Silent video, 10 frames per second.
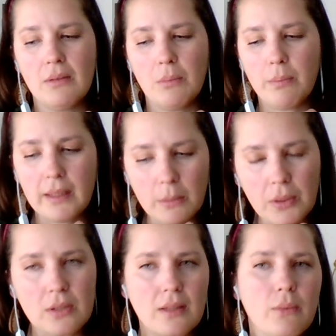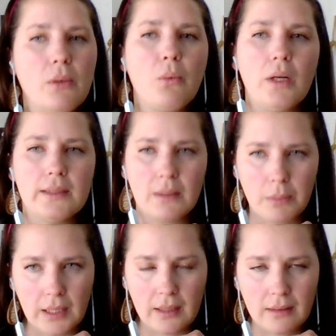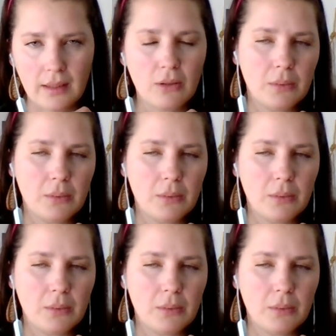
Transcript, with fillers: and be the person that we want to be.